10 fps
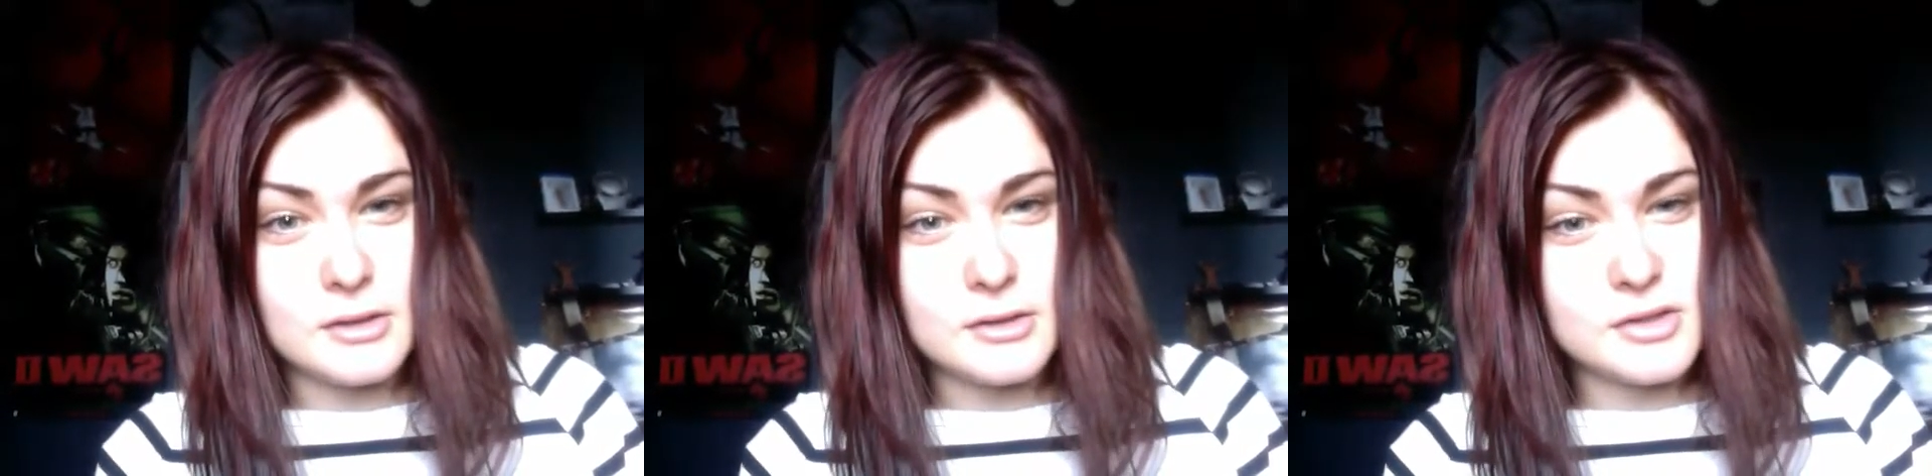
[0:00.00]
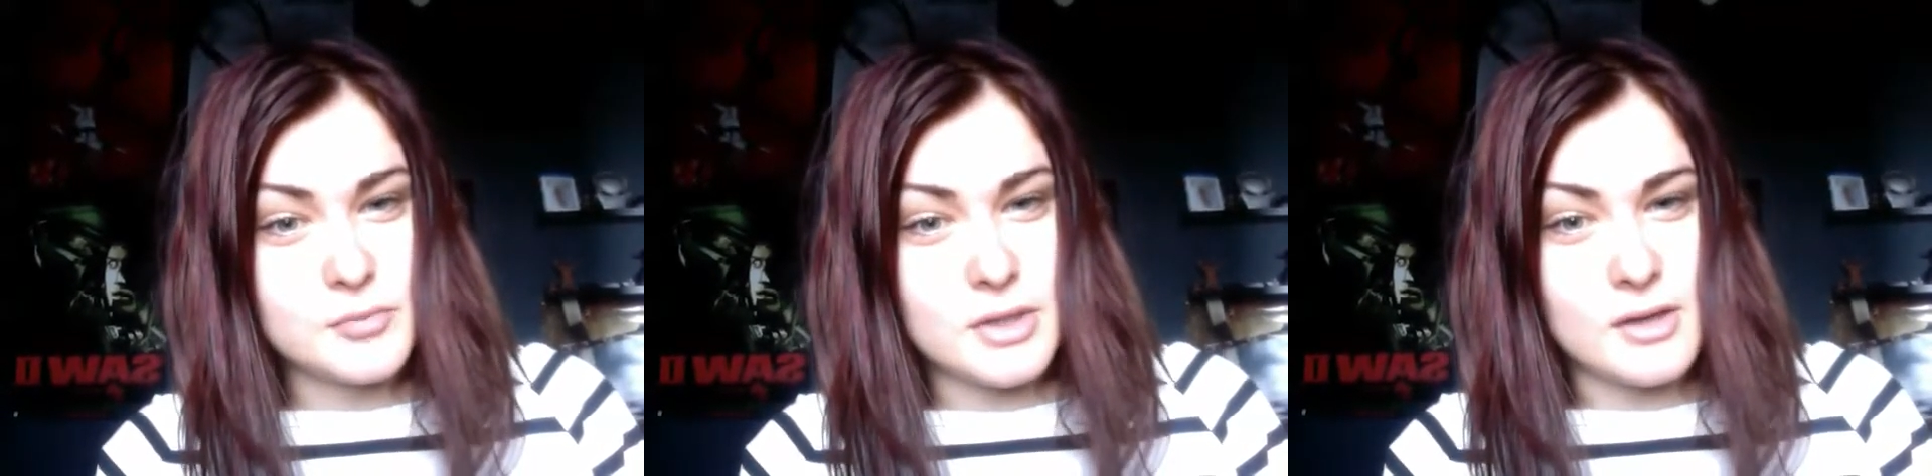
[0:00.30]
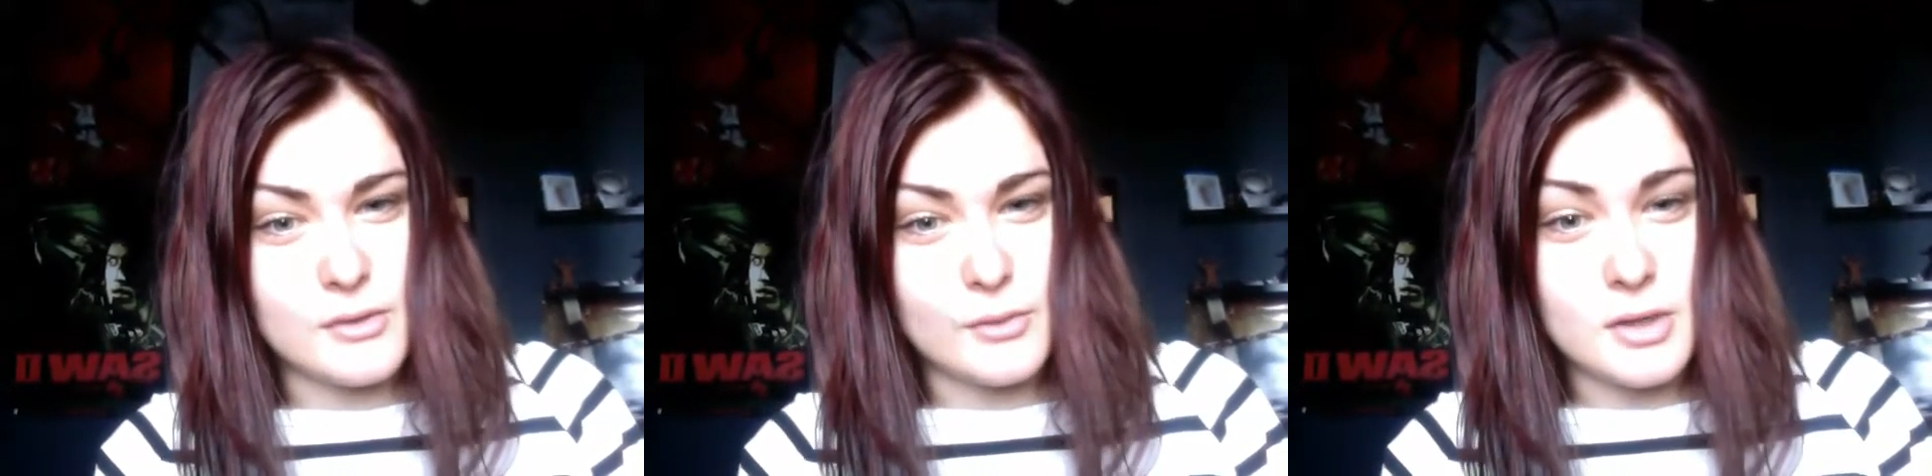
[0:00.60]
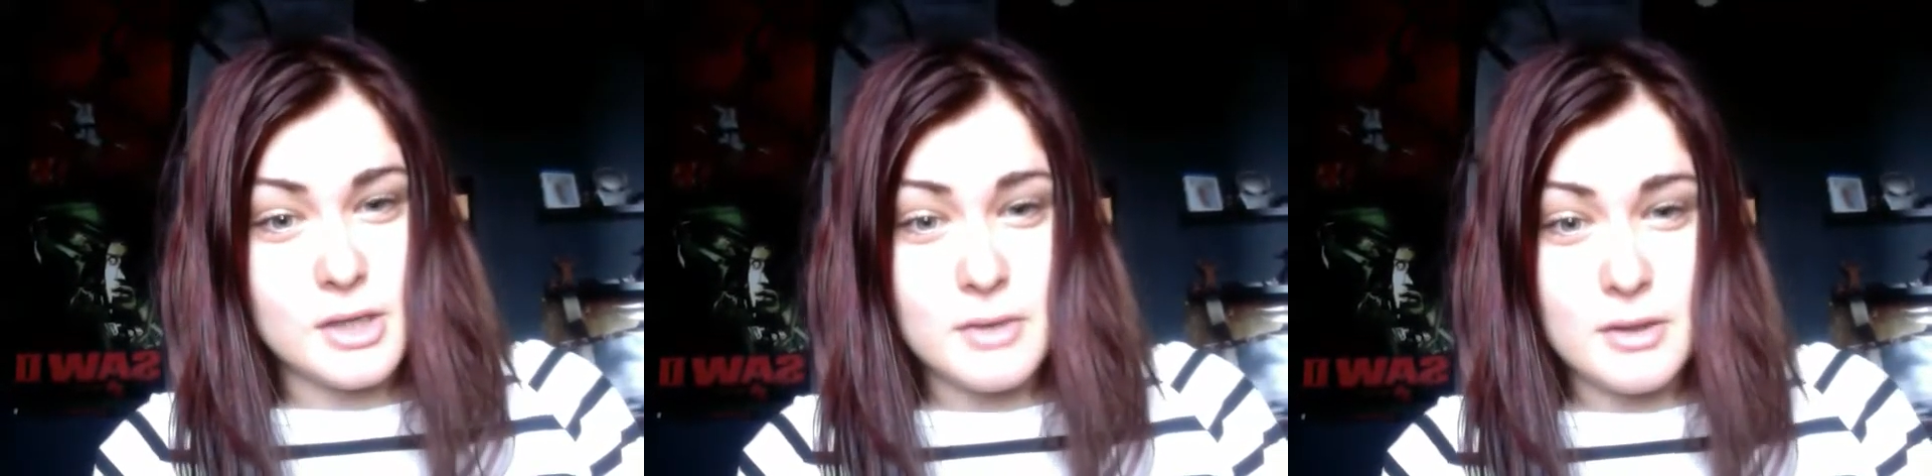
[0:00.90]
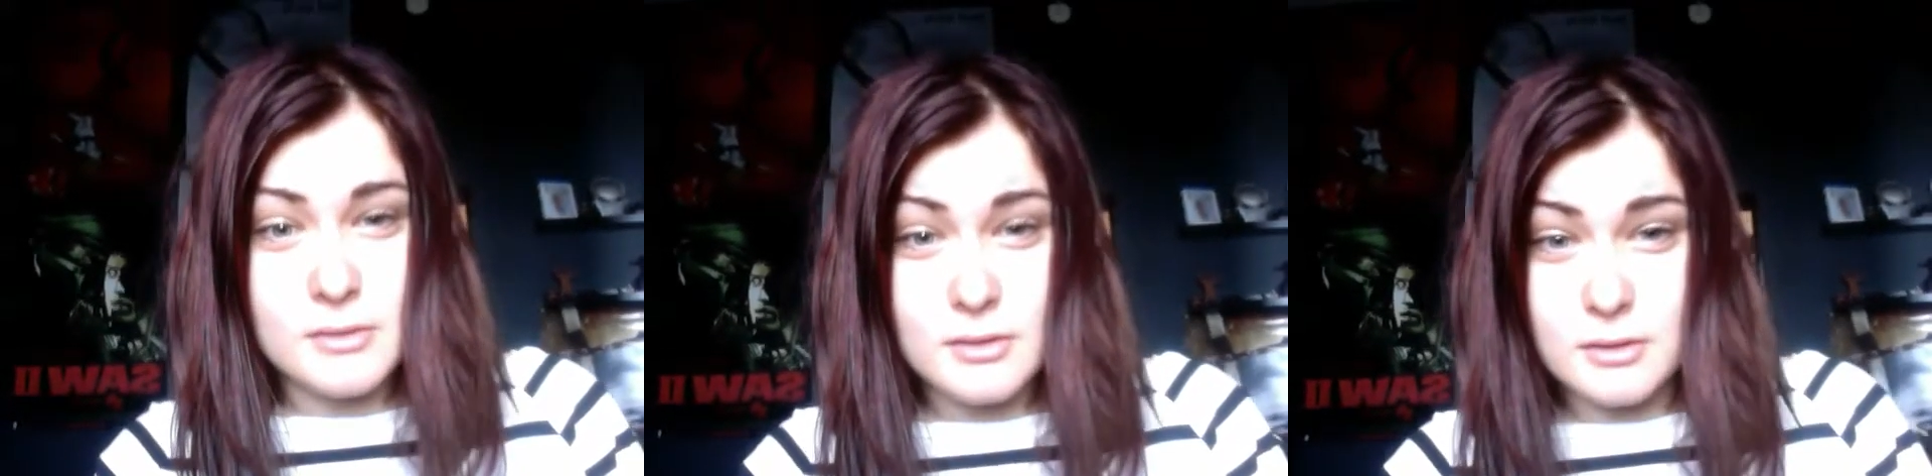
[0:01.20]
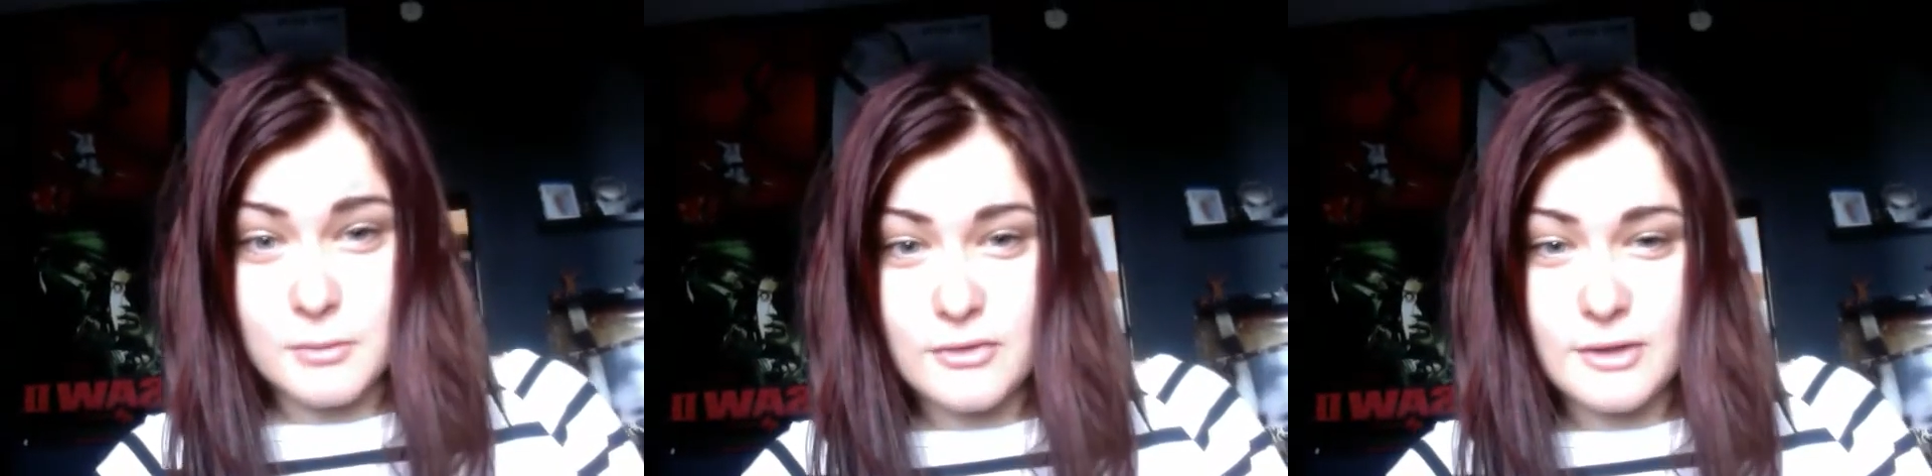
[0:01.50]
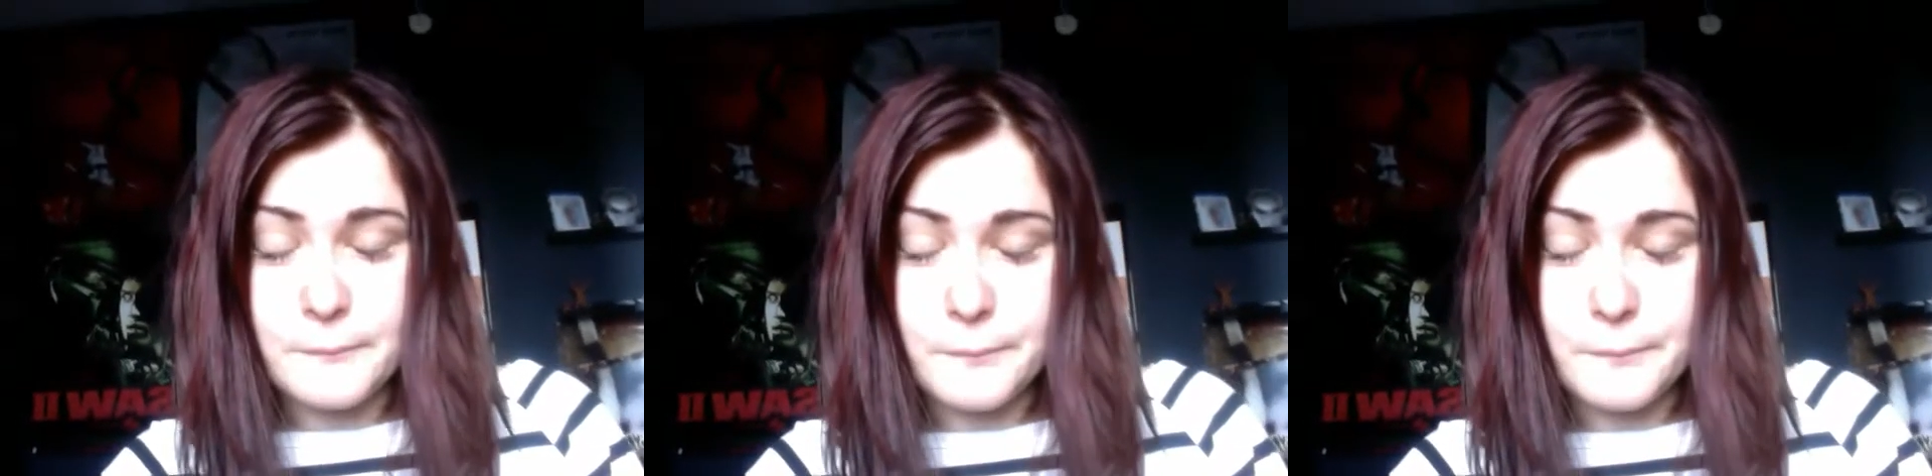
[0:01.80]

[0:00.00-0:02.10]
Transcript: spreading the word about the movie.